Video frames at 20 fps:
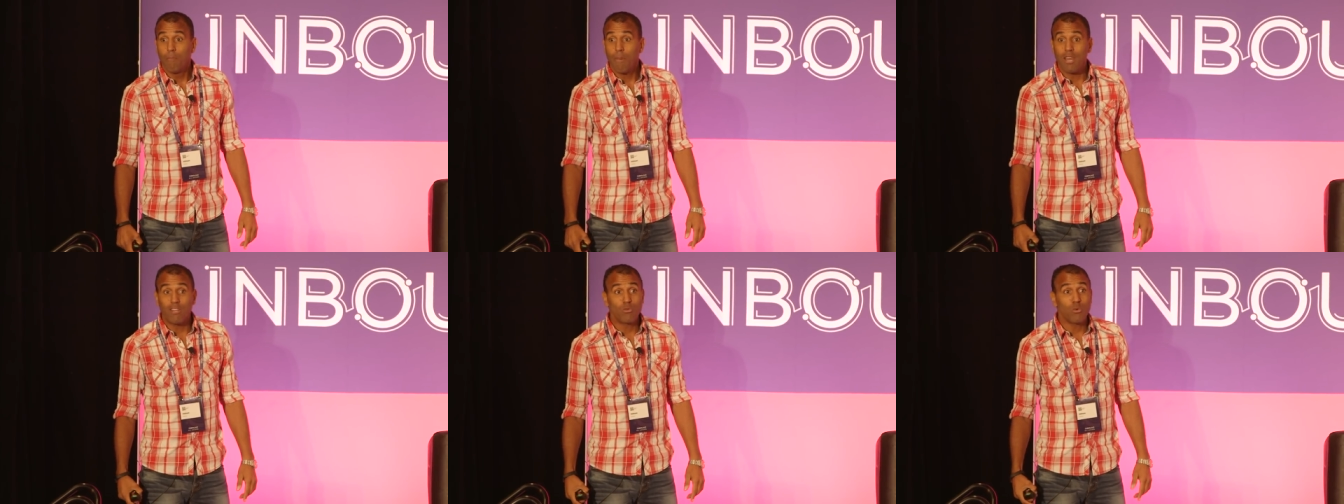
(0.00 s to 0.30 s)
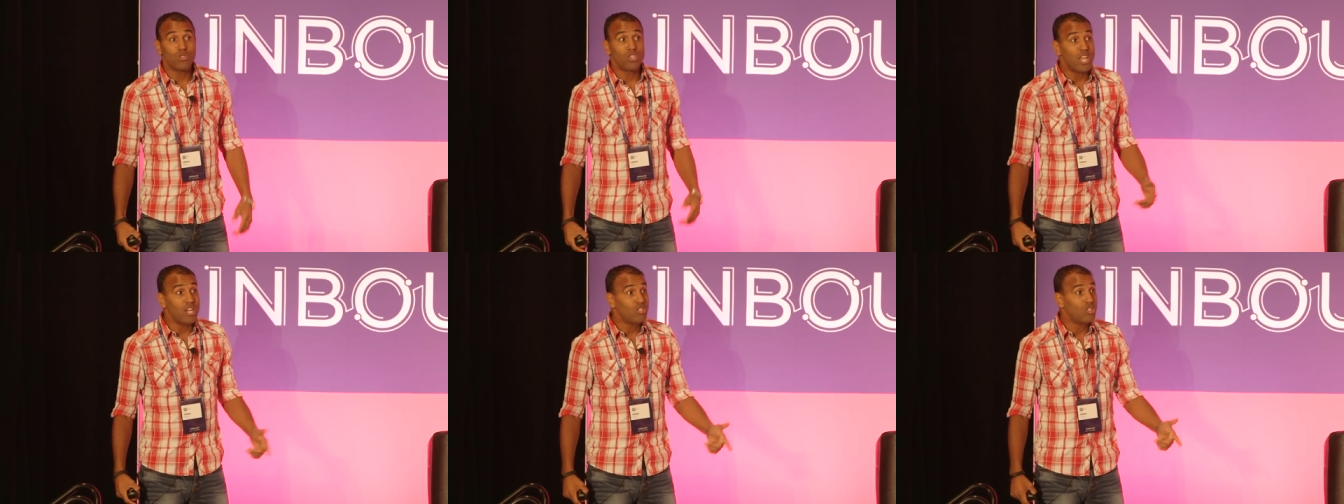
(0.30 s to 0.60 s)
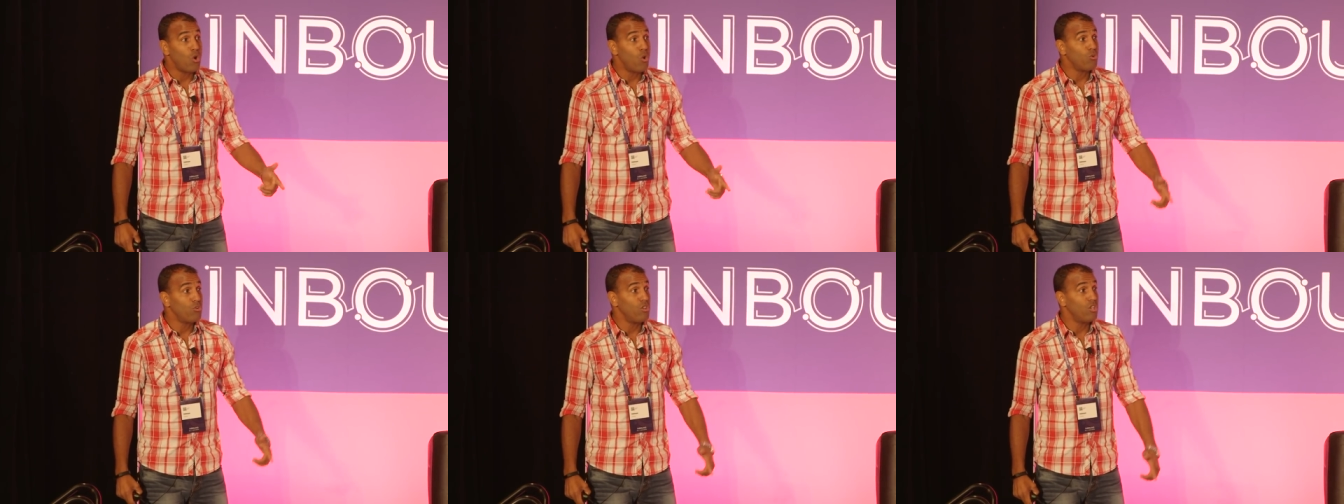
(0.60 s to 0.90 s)
based on what they
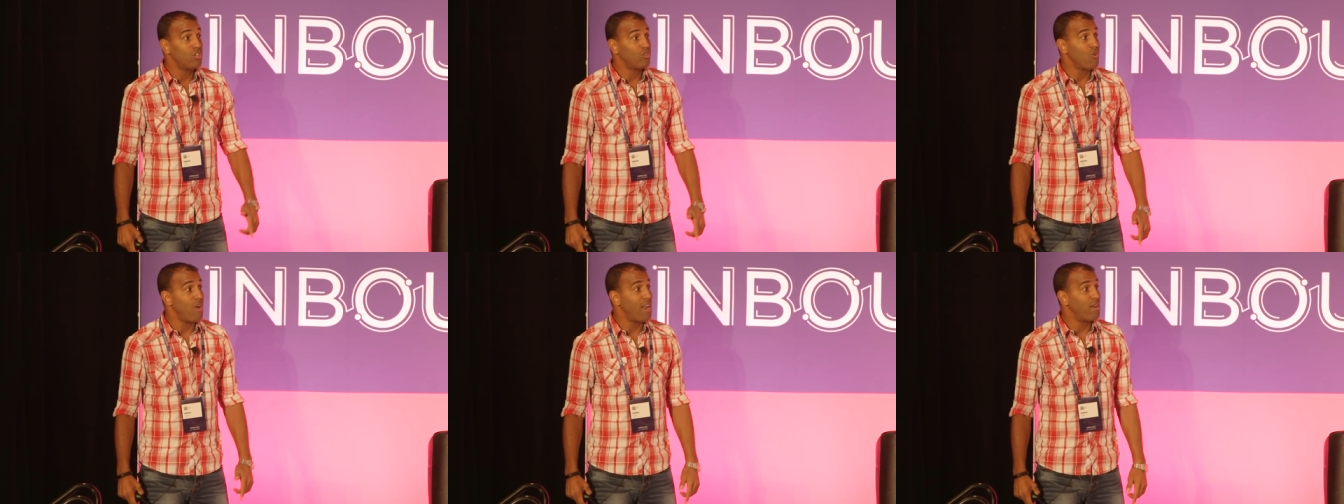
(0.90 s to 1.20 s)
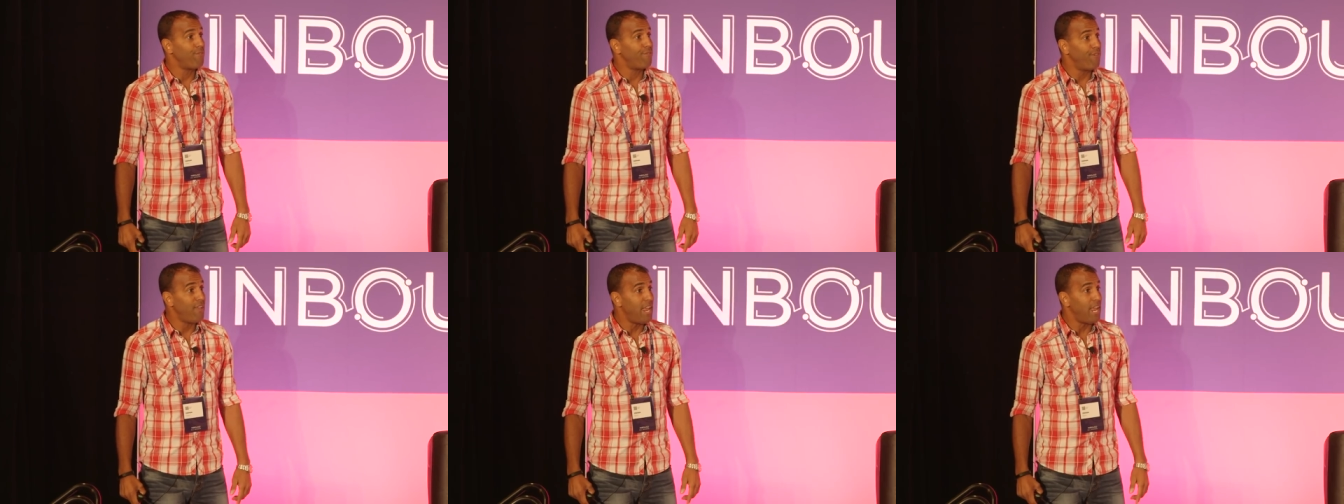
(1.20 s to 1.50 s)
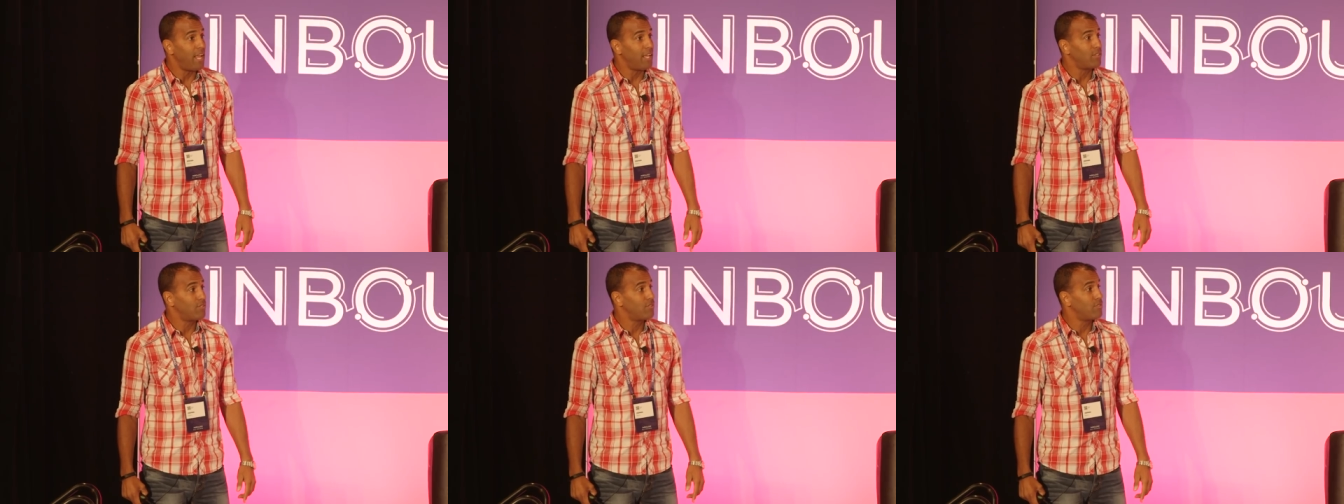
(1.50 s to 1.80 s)
told you they're trying to
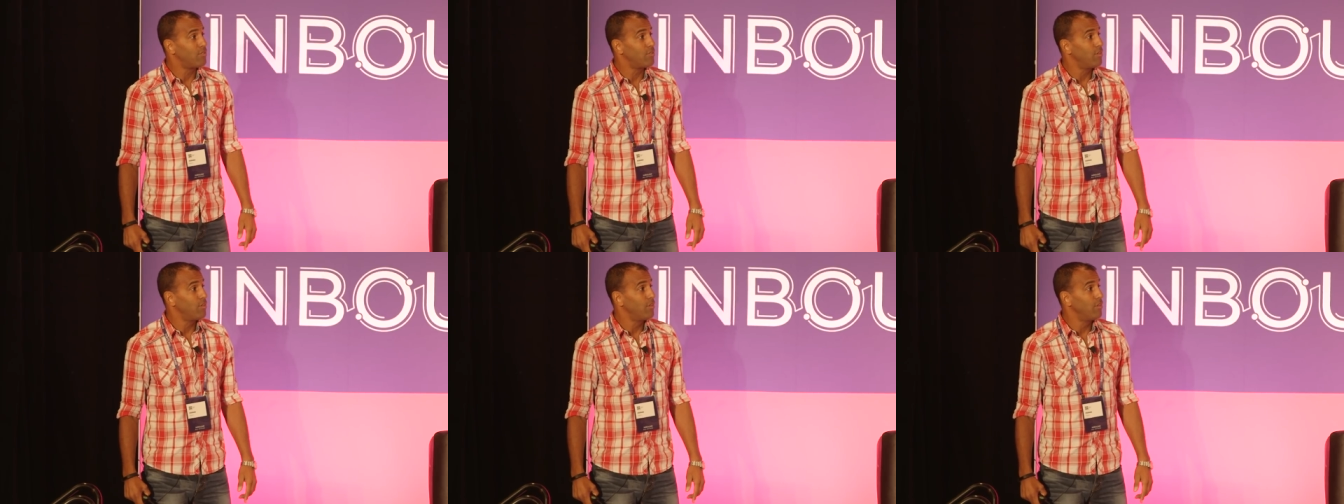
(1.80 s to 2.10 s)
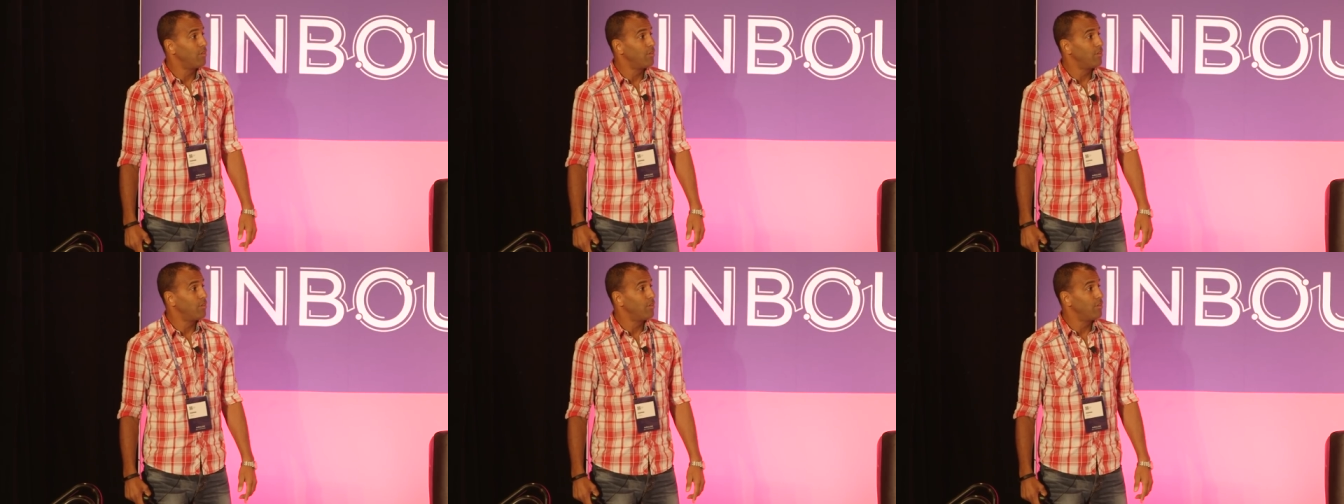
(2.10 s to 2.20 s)
fix.